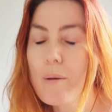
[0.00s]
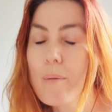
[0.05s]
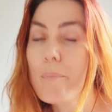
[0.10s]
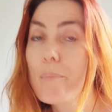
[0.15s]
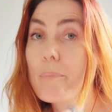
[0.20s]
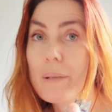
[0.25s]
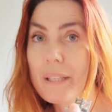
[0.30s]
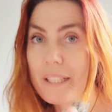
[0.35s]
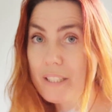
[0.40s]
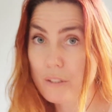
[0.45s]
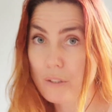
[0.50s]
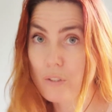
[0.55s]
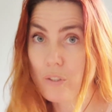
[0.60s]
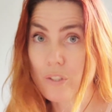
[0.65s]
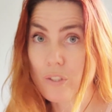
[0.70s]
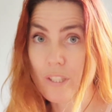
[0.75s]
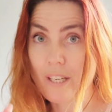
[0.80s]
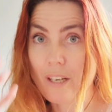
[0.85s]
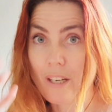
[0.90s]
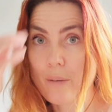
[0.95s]
please could you
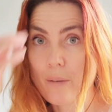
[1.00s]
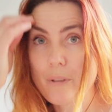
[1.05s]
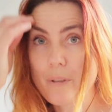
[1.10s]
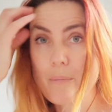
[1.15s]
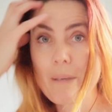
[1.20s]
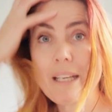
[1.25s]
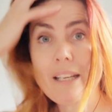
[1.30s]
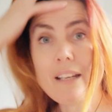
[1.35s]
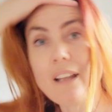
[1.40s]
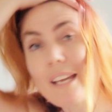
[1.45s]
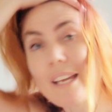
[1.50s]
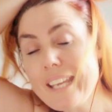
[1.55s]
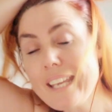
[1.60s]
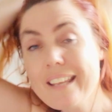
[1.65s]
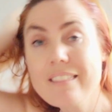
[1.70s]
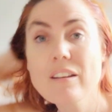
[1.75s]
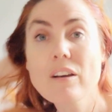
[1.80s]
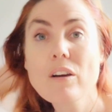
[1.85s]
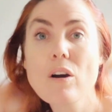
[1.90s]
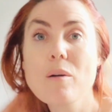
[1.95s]
share it with me? Like in the
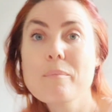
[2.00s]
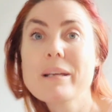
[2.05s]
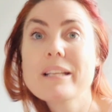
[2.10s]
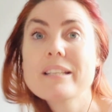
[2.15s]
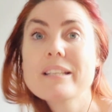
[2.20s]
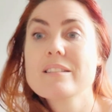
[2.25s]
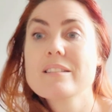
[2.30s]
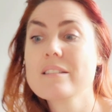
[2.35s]
comments,